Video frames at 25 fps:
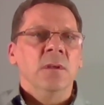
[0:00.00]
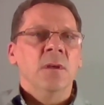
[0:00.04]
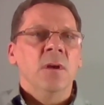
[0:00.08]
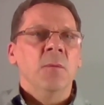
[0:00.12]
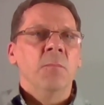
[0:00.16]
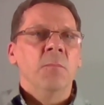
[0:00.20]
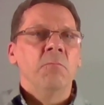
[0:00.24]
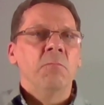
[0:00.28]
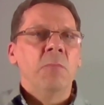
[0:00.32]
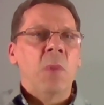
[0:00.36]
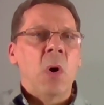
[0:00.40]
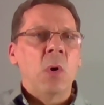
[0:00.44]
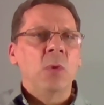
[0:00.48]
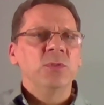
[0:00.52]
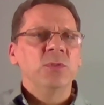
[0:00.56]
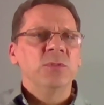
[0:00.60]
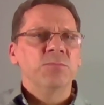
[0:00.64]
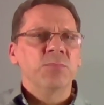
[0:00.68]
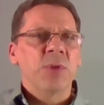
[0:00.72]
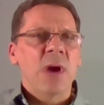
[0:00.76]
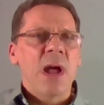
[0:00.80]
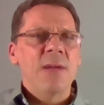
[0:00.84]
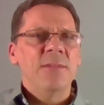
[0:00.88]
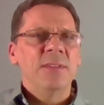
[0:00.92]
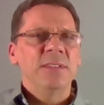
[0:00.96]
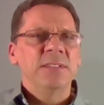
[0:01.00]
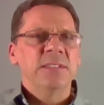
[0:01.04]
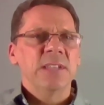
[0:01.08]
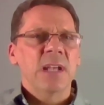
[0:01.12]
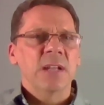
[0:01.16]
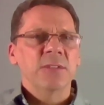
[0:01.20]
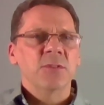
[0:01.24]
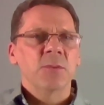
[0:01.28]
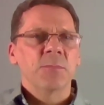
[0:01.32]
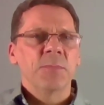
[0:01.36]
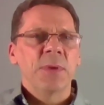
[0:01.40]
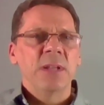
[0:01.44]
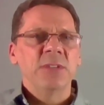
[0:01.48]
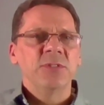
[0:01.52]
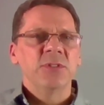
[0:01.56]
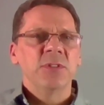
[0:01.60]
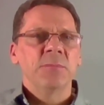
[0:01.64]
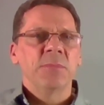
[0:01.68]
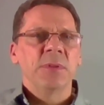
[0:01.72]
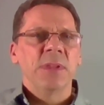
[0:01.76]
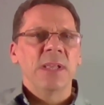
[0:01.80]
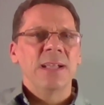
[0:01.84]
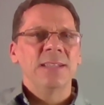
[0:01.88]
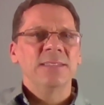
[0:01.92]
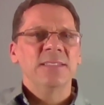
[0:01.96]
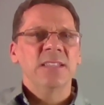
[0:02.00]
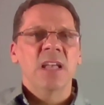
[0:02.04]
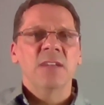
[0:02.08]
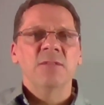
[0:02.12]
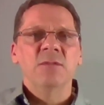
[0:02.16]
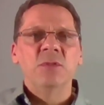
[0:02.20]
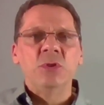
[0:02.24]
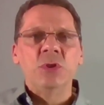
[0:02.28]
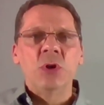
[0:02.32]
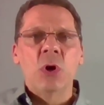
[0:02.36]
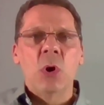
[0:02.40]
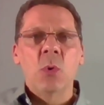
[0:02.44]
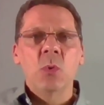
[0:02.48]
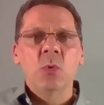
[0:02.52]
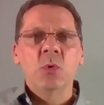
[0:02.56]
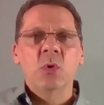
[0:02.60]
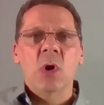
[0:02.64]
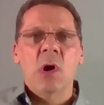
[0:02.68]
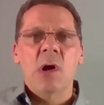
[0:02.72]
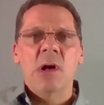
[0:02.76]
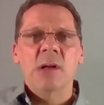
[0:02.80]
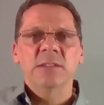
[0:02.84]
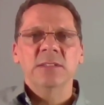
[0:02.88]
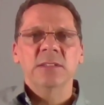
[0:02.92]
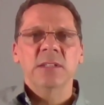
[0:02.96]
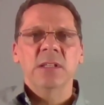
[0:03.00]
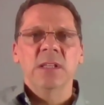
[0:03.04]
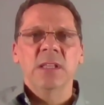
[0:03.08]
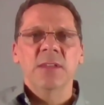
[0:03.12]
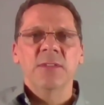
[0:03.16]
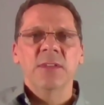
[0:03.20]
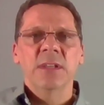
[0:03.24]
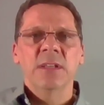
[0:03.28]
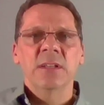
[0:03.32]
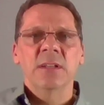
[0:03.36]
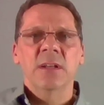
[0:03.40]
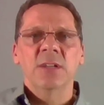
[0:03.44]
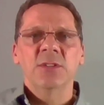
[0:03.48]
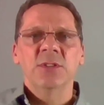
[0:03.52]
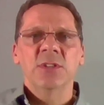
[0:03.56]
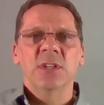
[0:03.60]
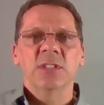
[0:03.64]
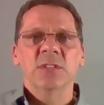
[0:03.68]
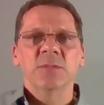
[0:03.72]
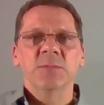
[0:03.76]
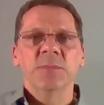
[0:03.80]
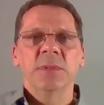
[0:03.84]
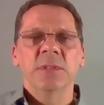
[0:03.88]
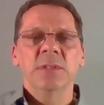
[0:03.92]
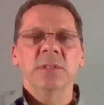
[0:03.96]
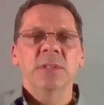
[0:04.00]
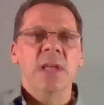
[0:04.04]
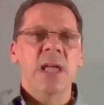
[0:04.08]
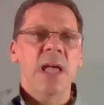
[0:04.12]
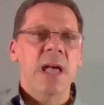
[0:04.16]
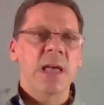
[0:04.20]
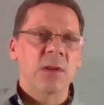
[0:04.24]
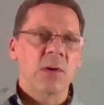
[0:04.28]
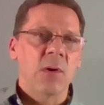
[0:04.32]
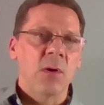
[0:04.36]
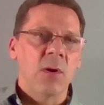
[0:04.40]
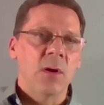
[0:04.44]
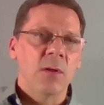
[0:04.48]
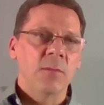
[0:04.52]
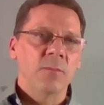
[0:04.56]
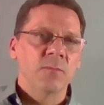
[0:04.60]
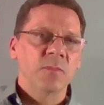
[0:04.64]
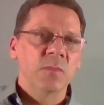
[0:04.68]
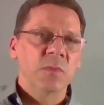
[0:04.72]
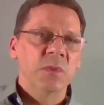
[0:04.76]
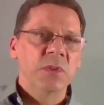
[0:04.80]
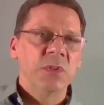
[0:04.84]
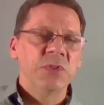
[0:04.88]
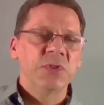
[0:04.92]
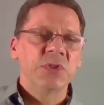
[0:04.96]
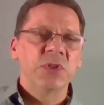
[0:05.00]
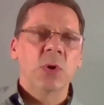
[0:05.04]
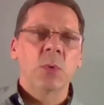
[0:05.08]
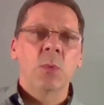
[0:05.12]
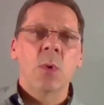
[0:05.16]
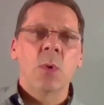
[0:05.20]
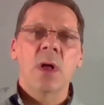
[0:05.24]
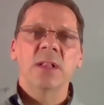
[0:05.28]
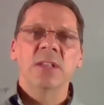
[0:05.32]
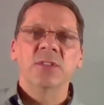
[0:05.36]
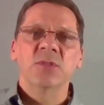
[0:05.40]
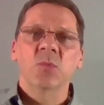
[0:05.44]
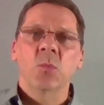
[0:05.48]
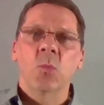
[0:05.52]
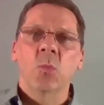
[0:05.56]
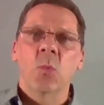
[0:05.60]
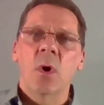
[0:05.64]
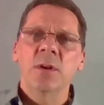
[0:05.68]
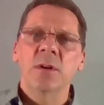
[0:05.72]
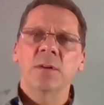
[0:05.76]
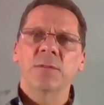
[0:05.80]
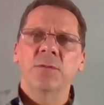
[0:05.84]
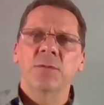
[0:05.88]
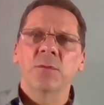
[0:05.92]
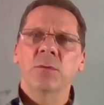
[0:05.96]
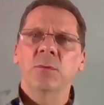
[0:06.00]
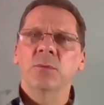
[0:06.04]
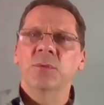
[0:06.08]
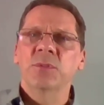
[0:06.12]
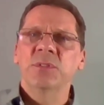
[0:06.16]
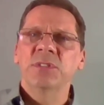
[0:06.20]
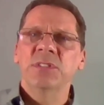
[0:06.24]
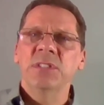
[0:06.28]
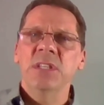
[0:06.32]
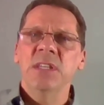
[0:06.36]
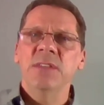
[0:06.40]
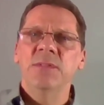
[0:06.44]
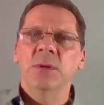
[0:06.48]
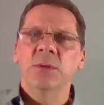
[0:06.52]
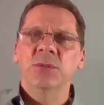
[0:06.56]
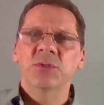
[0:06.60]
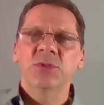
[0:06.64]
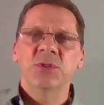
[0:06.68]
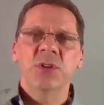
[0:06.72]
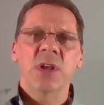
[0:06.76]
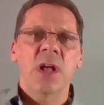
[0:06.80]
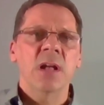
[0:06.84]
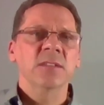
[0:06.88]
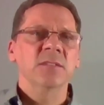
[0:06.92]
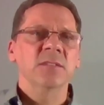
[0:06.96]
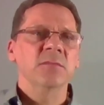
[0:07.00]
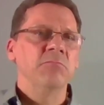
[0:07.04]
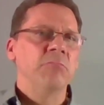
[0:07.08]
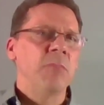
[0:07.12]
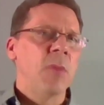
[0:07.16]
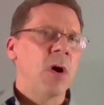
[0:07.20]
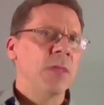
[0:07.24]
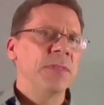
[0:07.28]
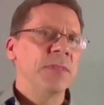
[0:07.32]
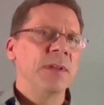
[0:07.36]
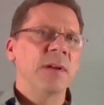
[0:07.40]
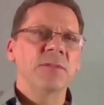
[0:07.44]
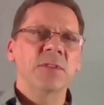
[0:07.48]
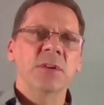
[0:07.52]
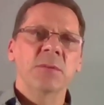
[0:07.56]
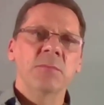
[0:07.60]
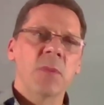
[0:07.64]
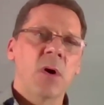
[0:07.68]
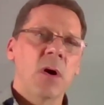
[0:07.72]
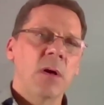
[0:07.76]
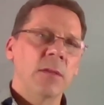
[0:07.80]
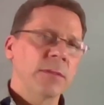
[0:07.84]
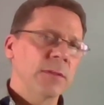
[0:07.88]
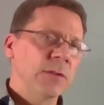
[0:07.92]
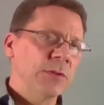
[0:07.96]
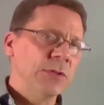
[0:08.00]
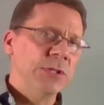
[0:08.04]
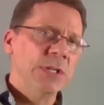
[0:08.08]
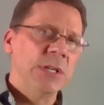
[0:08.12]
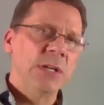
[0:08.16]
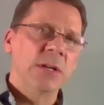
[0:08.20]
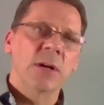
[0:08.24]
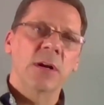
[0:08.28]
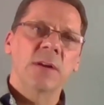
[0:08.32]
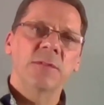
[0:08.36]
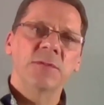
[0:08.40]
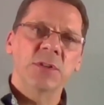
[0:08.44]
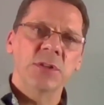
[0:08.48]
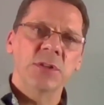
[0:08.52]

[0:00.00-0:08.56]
Most private sector pension plans have no cost of living adjustment at all. So while it's wonderful to receive those checks month after month, year after